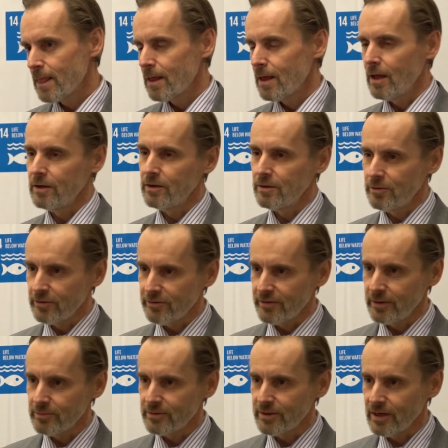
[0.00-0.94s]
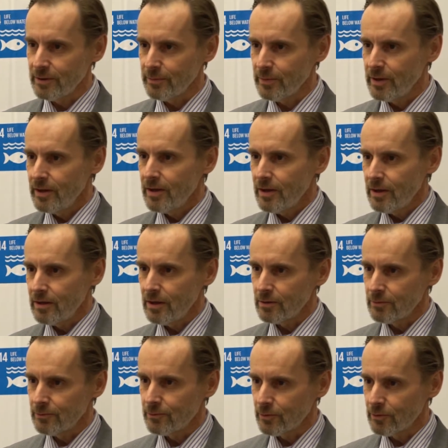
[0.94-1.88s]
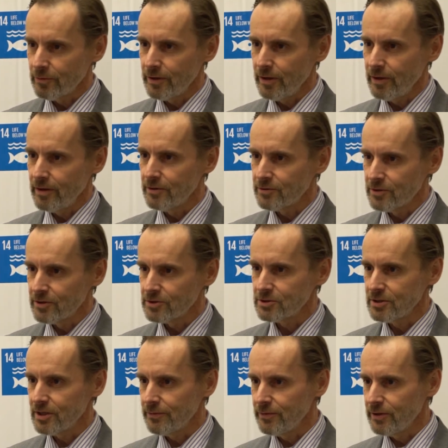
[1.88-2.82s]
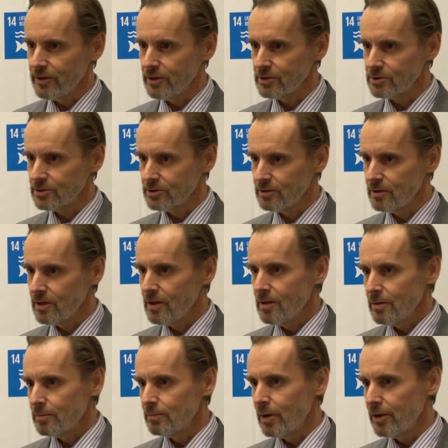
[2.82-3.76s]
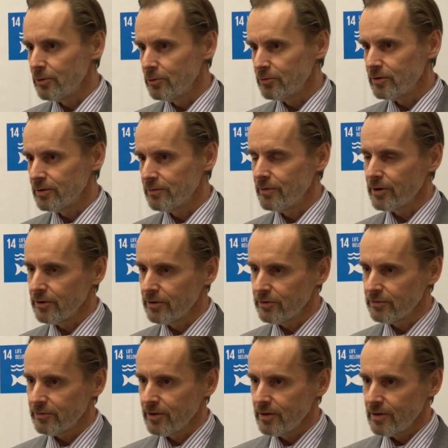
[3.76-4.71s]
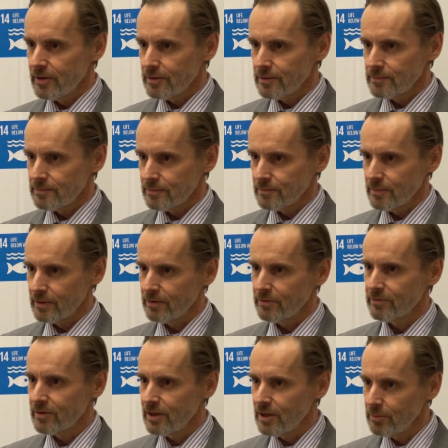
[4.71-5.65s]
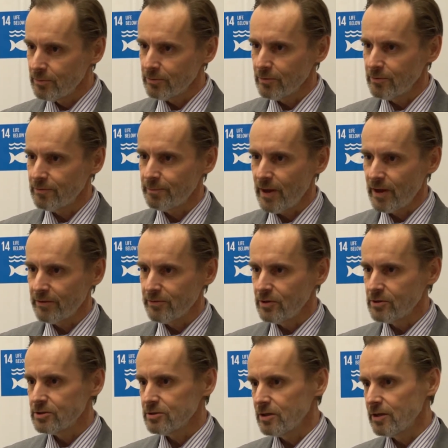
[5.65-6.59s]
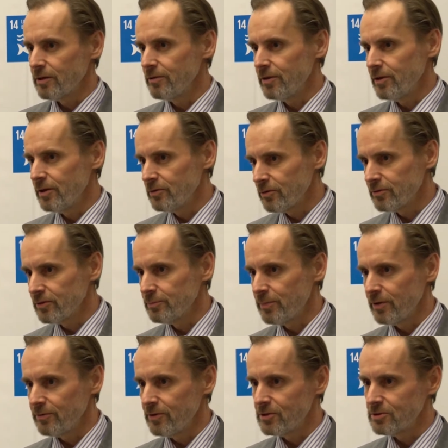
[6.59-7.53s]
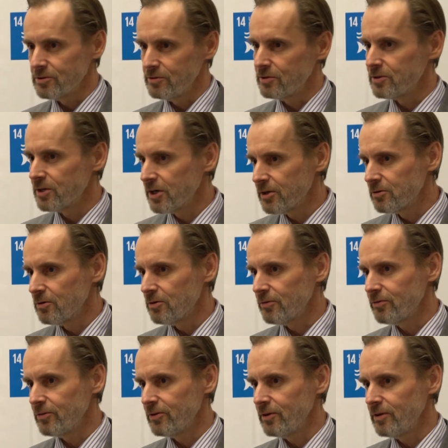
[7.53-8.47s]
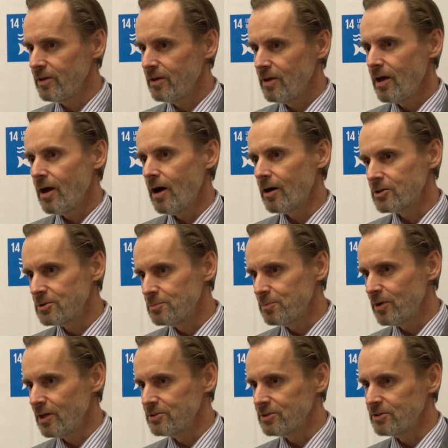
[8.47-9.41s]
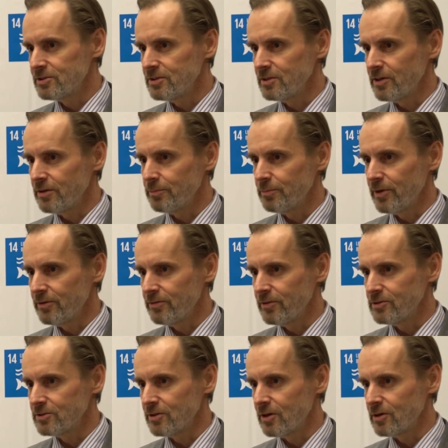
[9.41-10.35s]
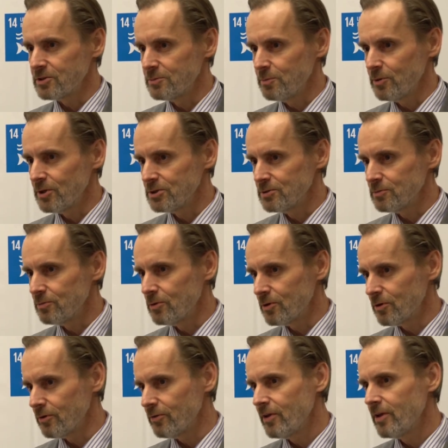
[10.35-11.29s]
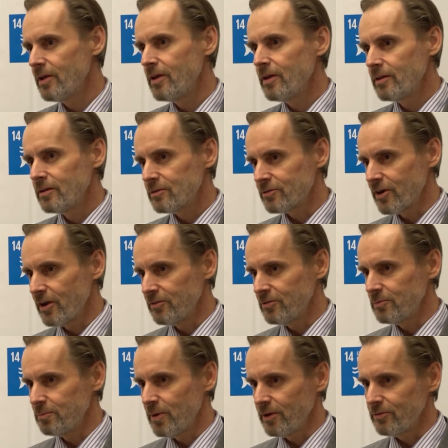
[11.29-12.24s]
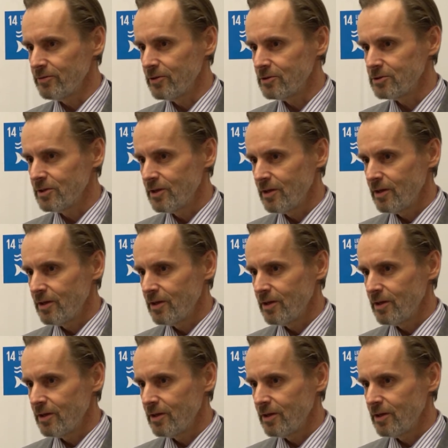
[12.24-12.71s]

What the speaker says: and at the same time allowed for the international navigation by using various schemes of passage, like the innocent passage in the territorial sea, archipelagic sea lane passage, archipelagic waters, transit passage